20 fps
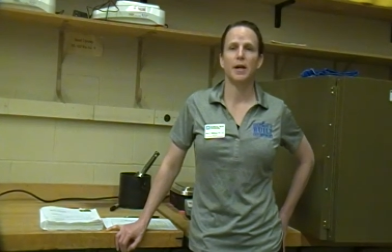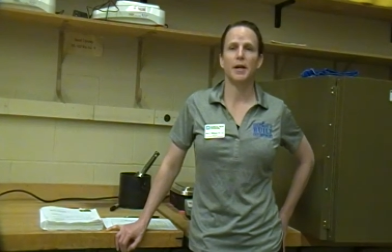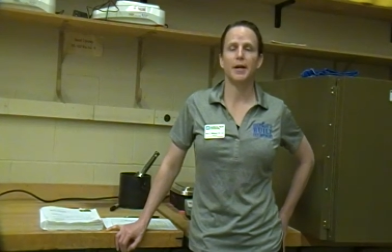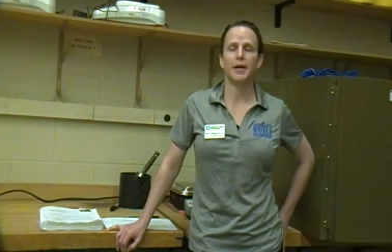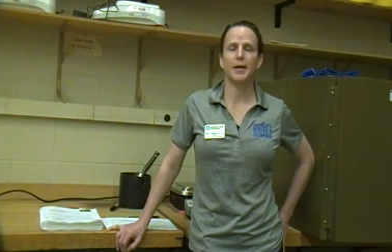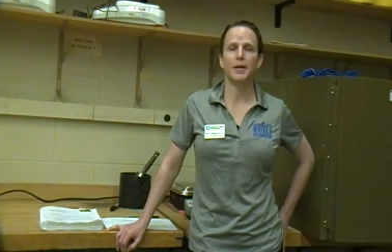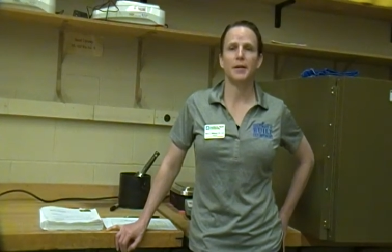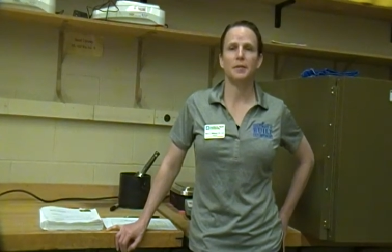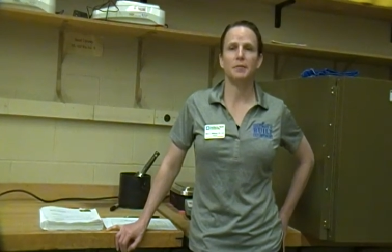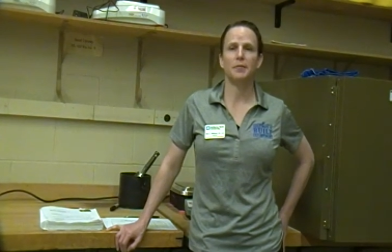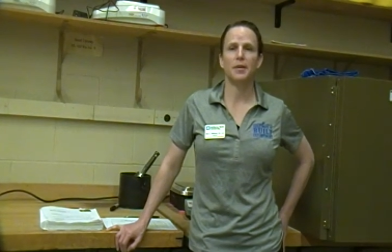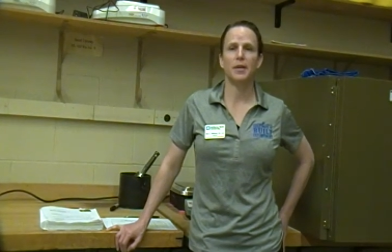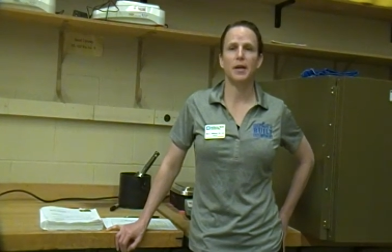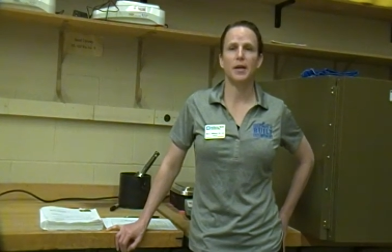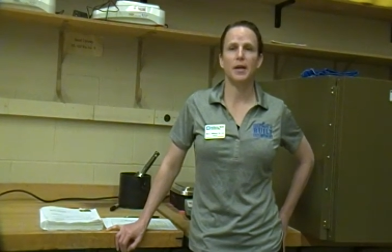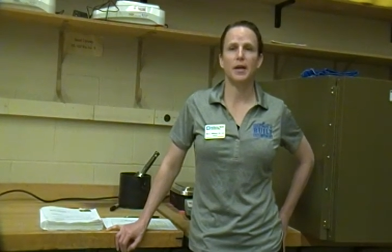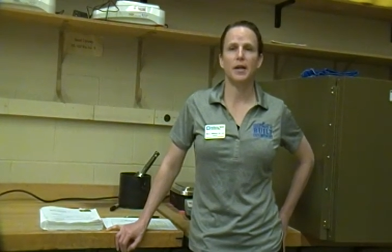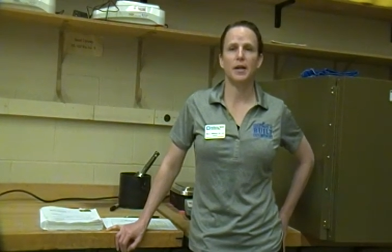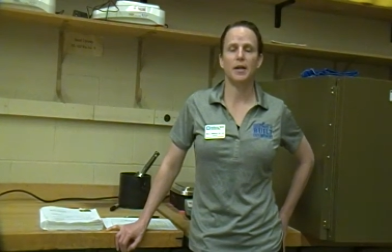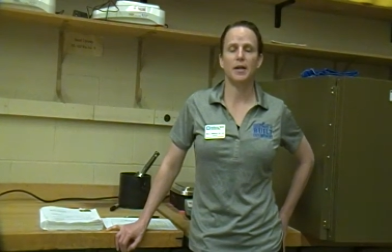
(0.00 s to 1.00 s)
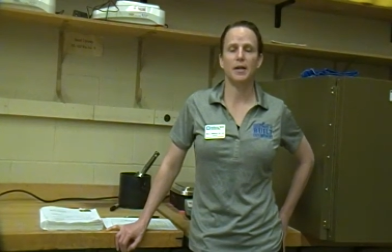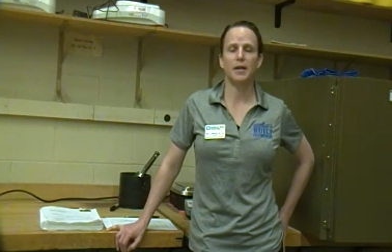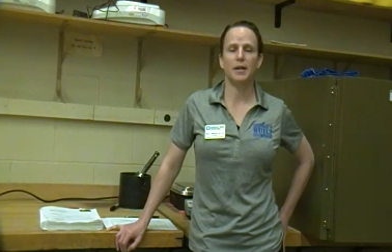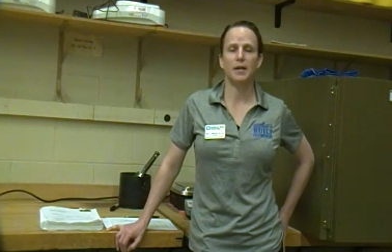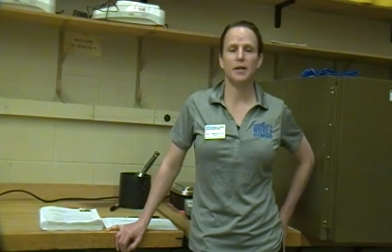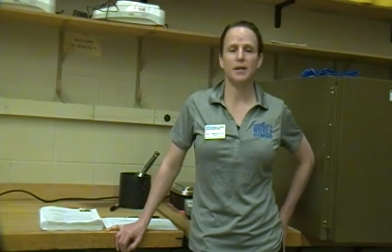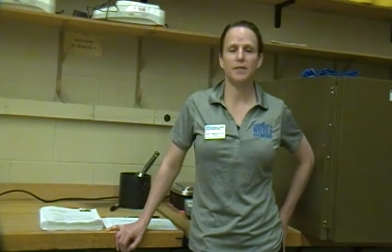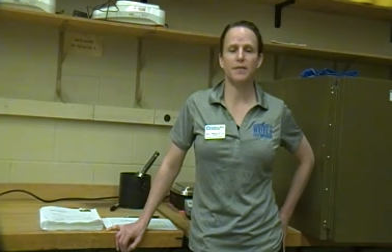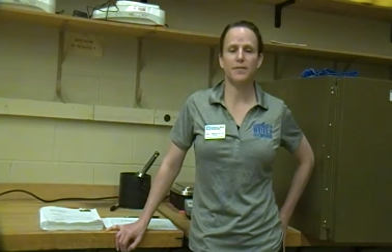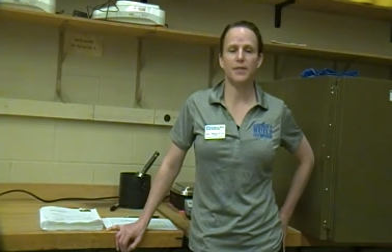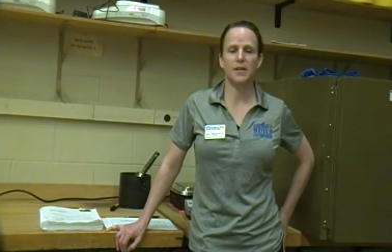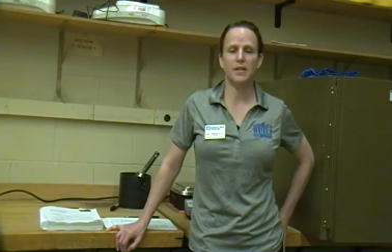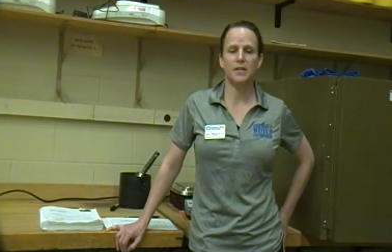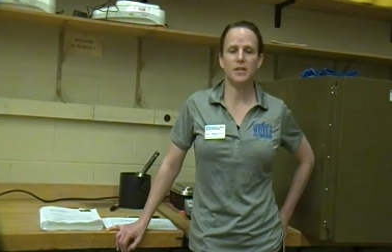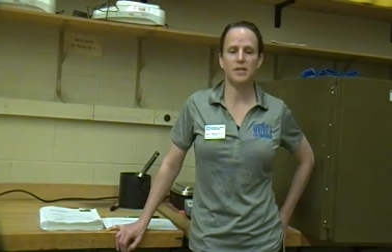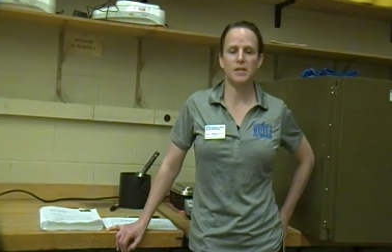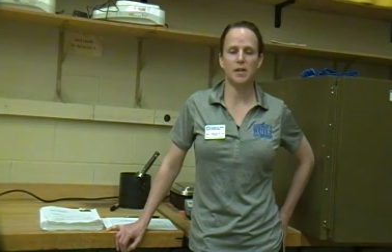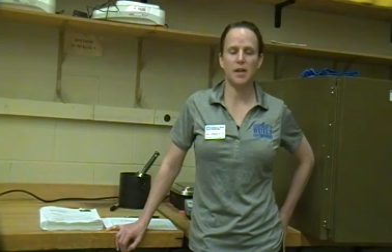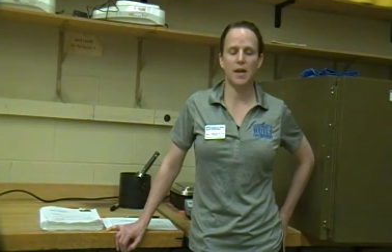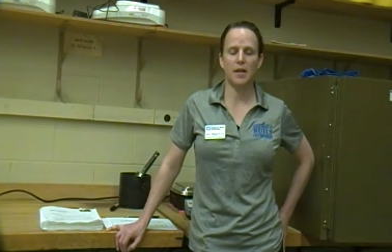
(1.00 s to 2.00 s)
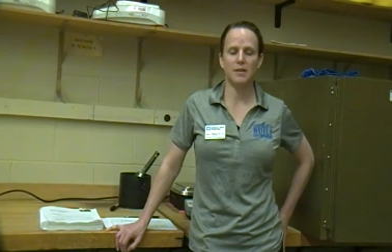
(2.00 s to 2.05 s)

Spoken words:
and if it's